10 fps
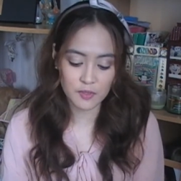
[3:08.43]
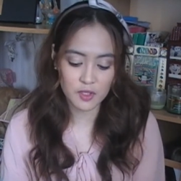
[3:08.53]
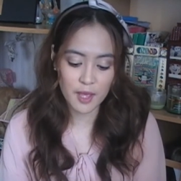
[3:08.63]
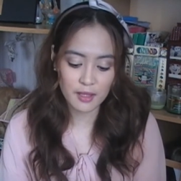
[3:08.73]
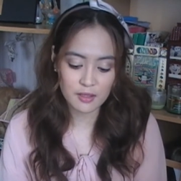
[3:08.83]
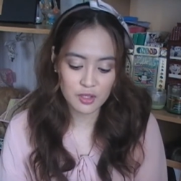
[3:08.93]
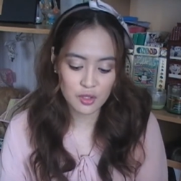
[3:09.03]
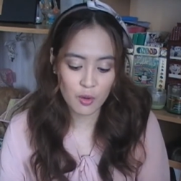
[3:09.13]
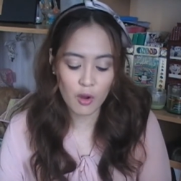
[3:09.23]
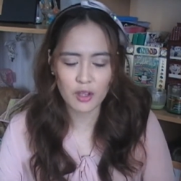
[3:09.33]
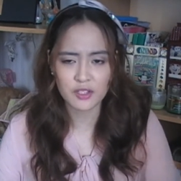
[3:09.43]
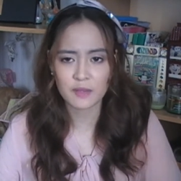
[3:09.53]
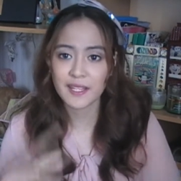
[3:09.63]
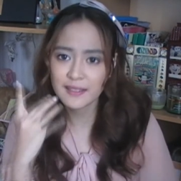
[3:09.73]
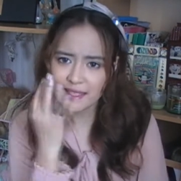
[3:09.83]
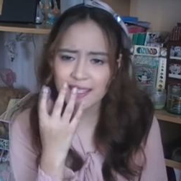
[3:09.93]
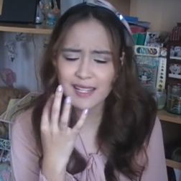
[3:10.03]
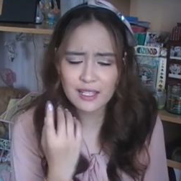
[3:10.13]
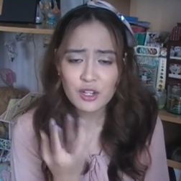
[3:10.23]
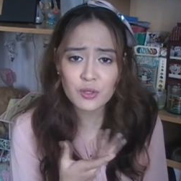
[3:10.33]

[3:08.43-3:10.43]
The smell is so awesome, and it